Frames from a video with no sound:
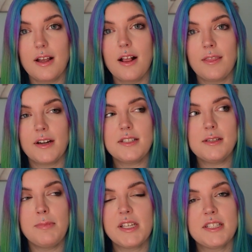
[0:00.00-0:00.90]
That is the
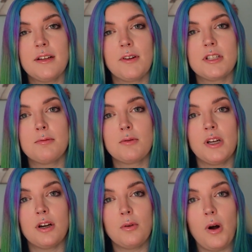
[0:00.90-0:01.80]
biggest difference between
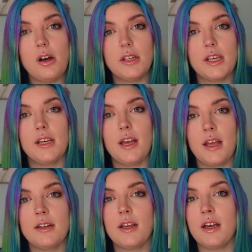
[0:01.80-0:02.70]
equality
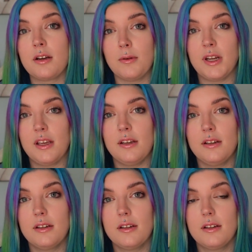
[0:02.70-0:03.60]
and equity.
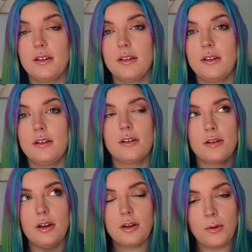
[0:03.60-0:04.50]

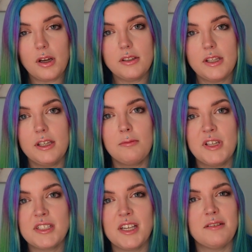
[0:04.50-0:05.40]
Equality
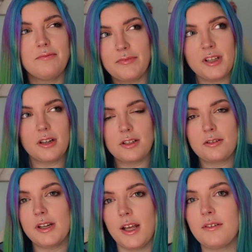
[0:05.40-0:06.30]
means that you're going to
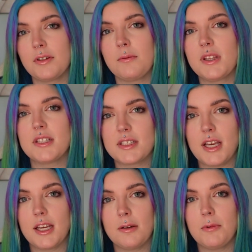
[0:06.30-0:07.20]
treat everyone the
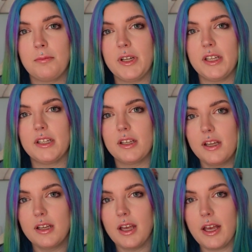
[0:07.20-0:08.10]
same, but
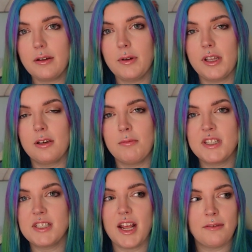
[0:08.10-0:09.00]
equity means
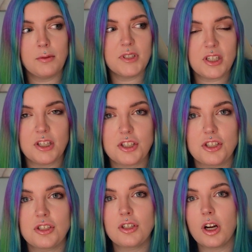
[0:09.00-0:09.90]
that everyone's going to
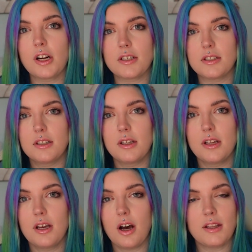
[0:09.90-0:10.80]
start
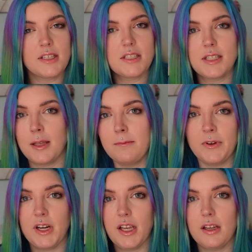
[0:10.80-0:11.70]
on the same
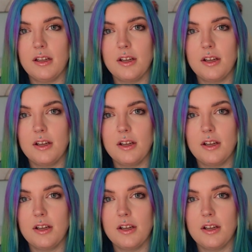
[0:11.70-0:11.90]
footing.